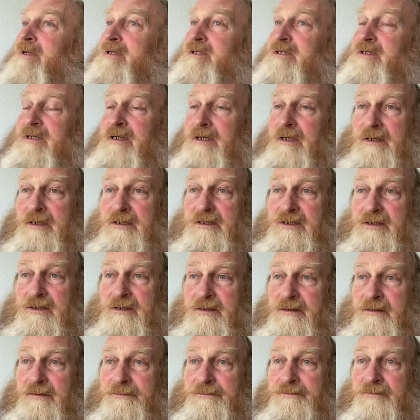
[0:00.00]
still, it's,
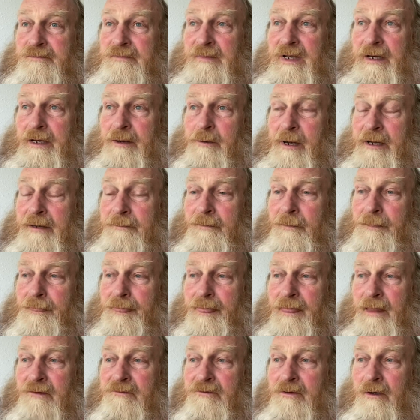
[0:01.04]
anyway,
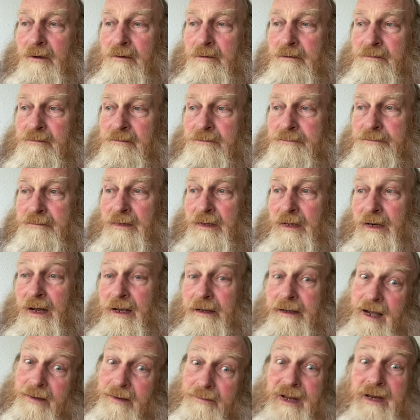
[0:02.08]
so then I
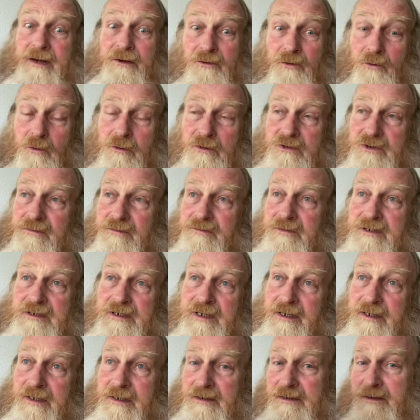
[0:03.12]
come indoors,
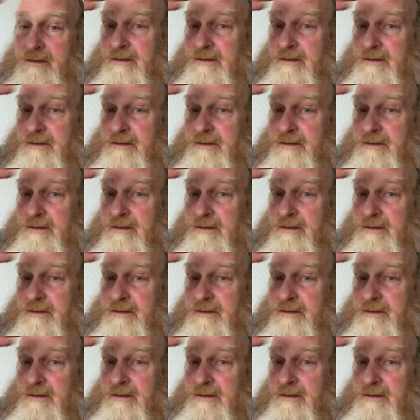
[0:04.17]
obviously, and it's